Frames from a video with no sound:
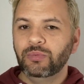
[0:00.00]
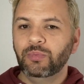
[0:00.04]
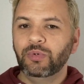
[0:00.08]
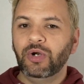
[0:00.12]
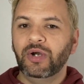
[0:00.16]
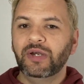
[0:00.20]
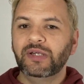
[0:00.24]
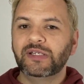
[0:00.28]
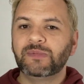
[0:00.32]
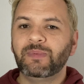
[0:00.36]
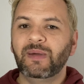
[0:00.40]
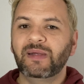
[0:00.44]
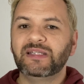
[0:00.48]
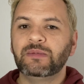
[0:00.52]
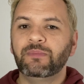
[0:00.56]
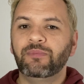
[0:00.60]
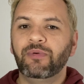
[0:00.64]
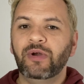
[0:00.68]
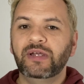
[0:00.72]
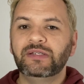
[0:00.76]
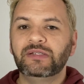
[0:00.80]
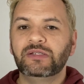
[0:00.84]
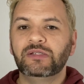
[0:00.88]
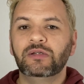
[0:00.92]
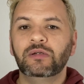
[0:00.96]
We're not expecting
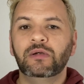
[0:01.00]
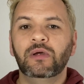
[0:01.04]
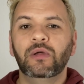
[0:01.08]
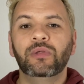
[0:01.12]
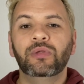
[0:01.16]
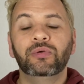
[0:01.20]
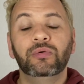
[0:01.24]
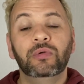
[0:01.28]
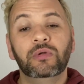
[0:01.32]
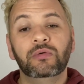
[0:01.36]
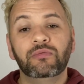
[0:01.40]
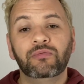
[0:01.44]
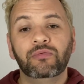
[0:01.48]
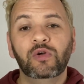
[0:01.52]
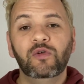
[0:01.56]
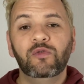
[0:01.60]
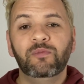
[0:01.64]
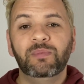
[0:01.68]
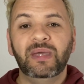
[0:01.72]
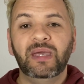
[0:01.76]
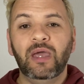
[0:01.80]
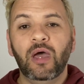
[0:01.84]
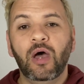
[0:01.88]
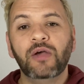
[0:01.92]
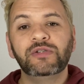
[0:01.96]
prices to go through the
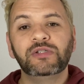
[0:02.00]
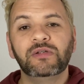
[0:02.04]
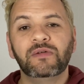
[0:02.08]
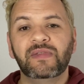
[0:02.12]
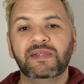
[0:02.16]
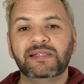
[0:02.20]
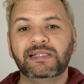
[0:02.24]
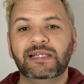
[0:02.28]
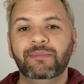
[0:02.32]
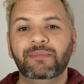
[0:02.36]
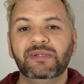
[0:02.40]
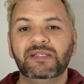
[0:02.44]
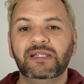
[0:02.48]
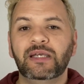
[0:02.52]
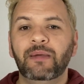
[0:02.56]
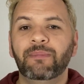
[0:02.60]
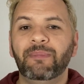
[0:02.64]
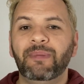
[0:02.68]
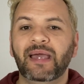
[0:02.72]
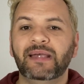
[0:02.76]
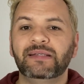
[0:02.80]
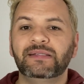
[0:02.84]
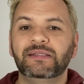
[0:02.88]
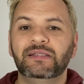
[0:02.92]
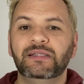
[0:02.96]
roof because of this limited
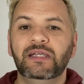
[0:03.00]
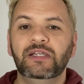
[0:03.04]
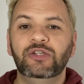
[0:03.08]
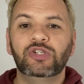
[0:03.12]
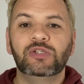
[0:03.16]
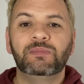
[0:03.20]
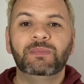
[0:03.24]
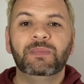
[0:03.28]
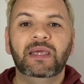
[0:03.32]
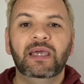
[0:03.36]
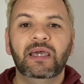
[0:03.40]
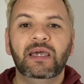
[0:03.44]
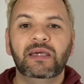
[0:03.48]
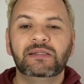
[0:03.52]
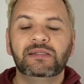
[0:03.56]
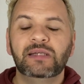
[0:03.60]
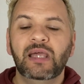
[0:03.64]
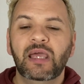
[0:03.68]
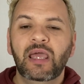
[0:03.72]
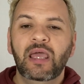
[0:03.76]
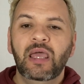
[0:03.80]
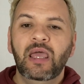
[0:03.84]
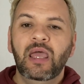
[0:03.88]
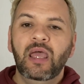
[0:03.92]
capacity, just because